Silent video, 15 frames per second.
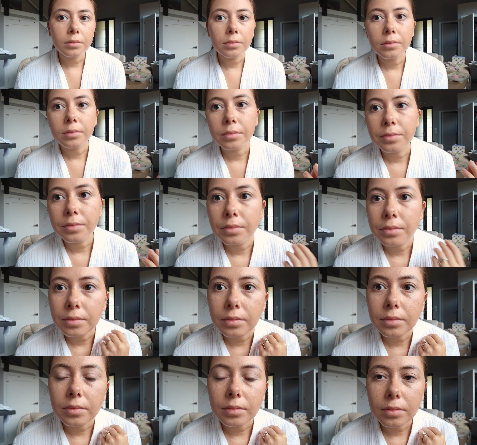
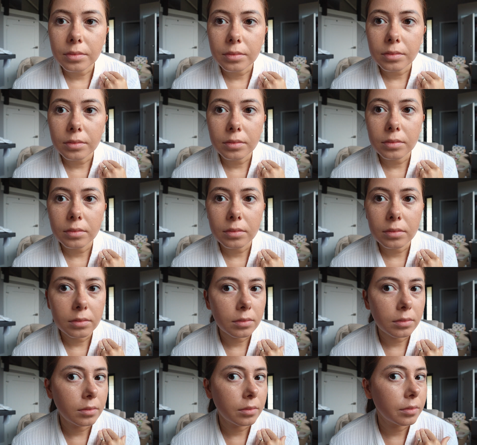
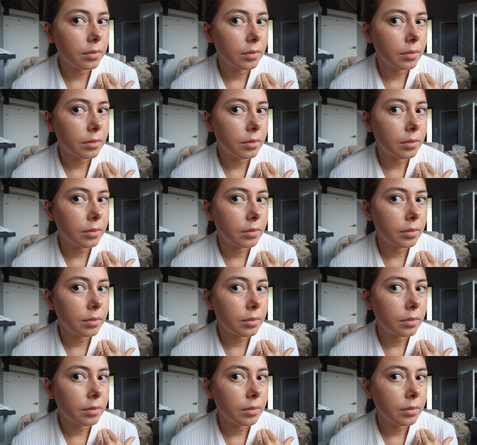No one is speaking in this clip.